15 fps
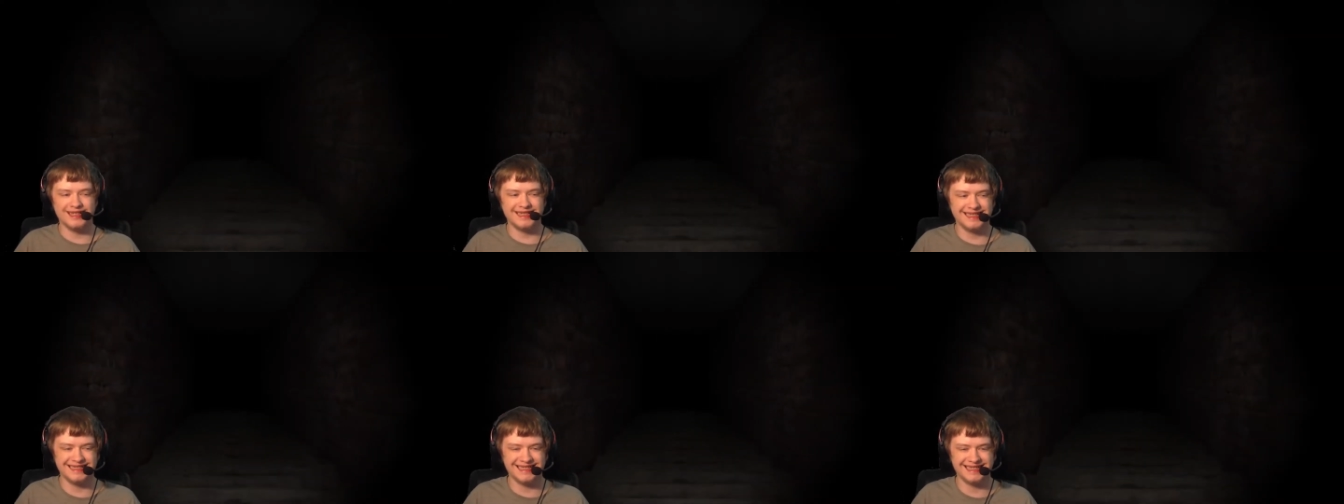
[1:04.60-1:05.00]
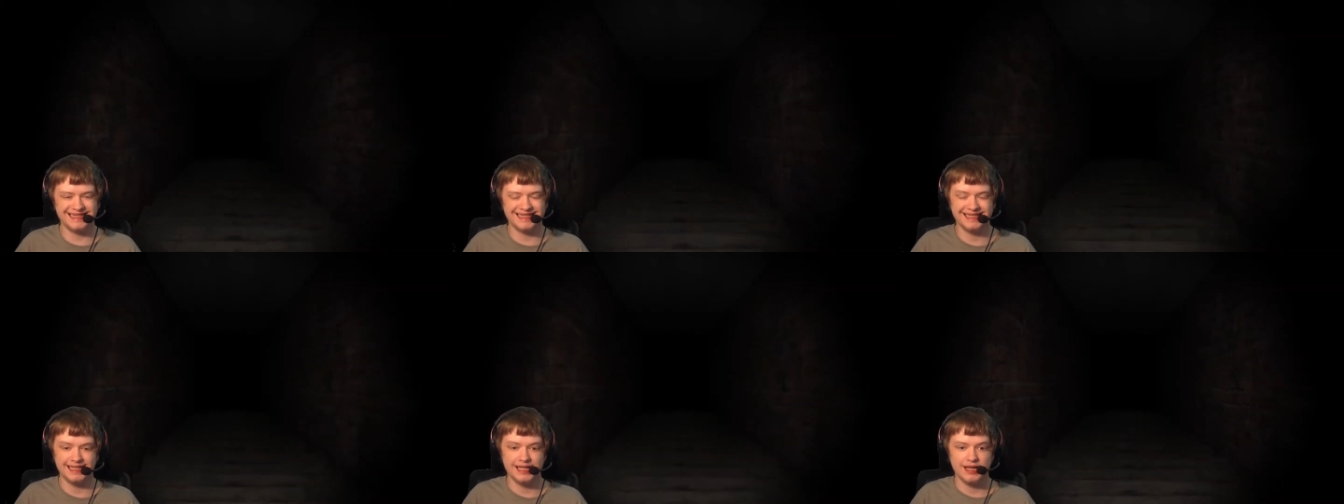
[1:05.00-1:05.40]

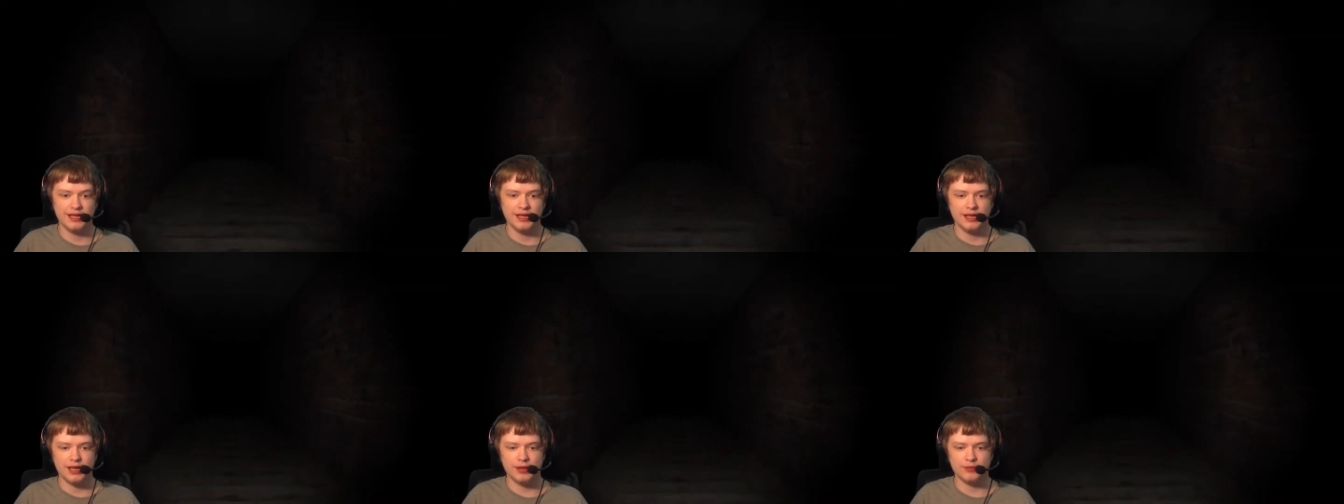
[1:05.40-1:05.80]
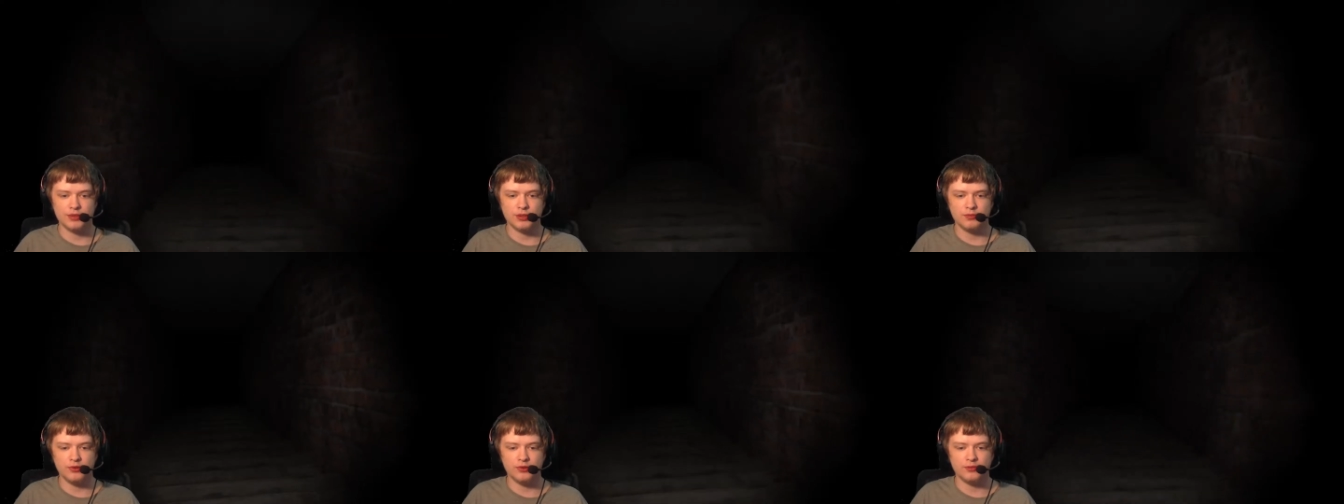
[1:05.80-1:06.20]
I'm
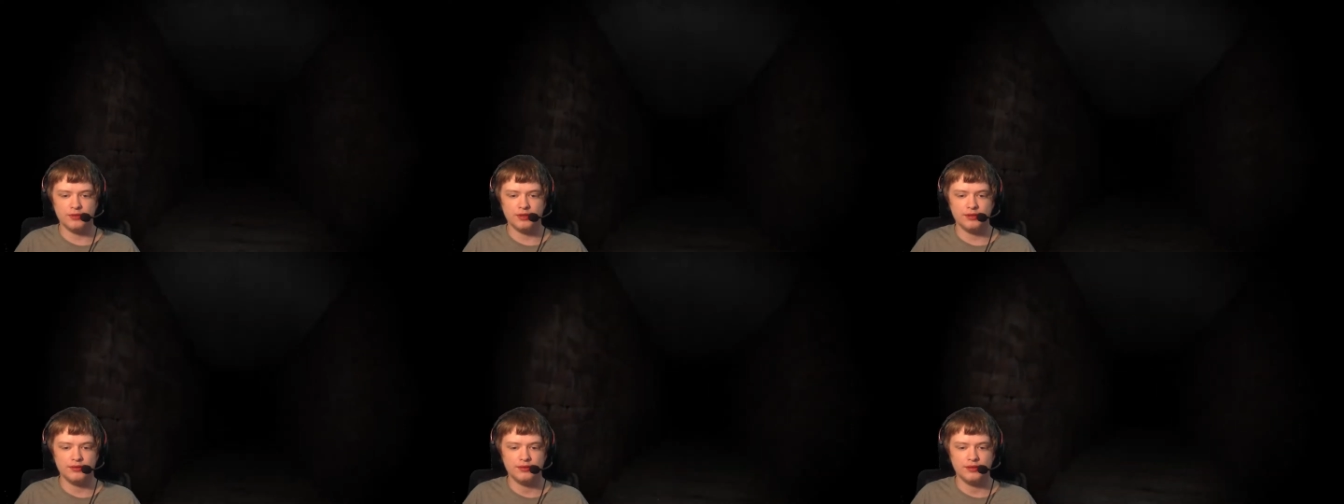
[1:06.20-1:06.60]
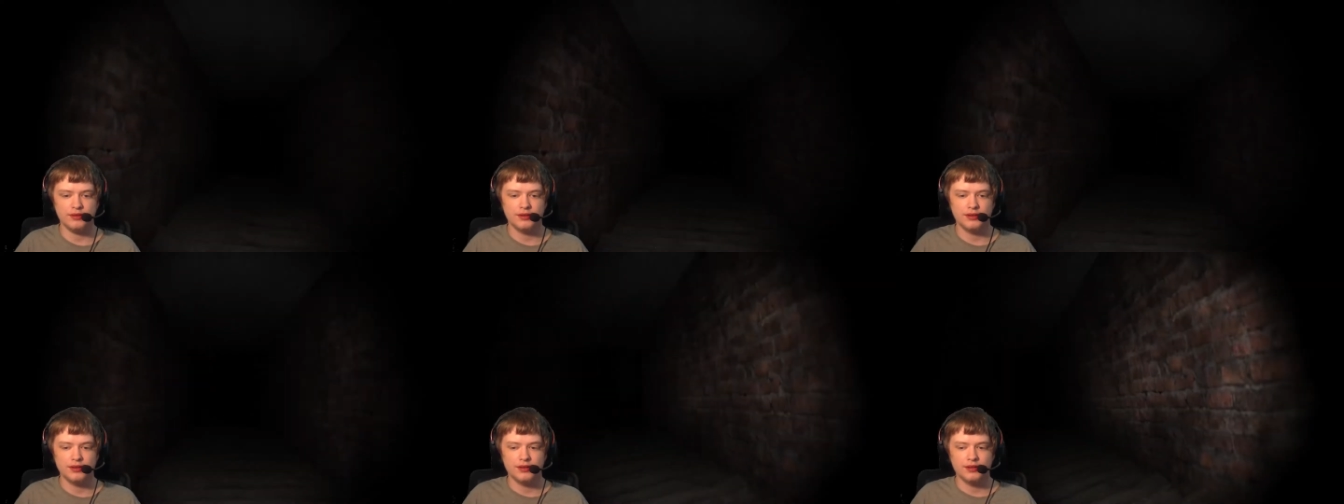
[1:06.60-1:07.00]
spooked, mate.
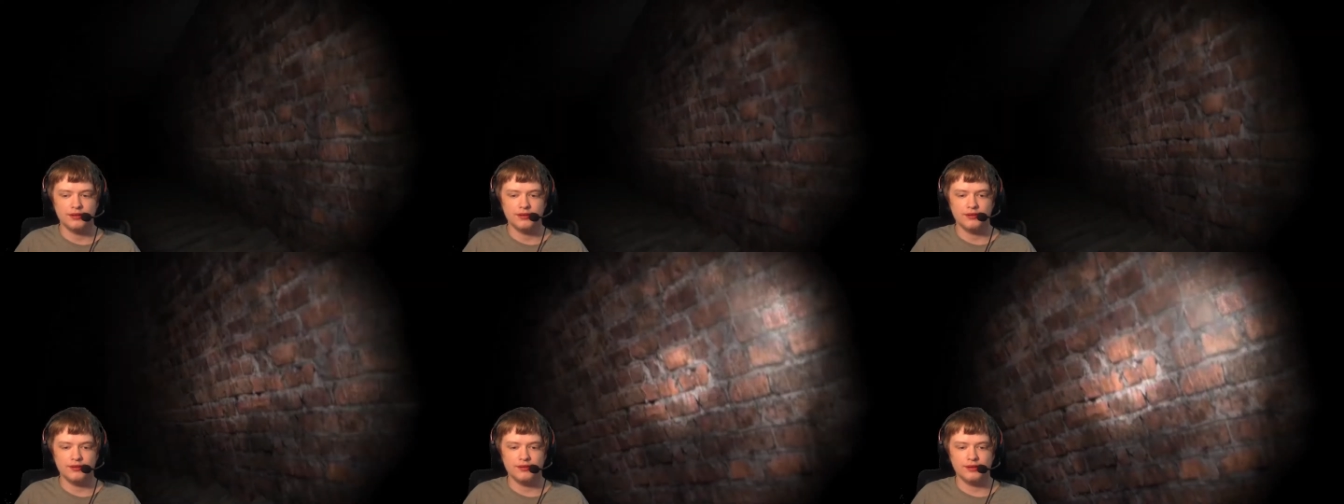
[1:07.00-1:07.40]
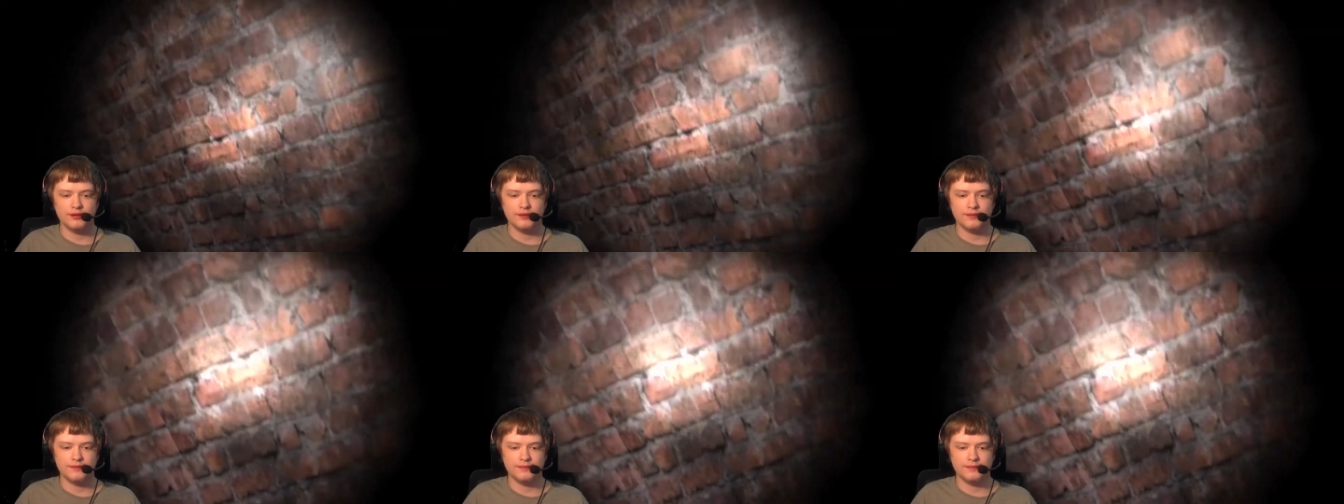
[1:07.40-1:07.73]
All right.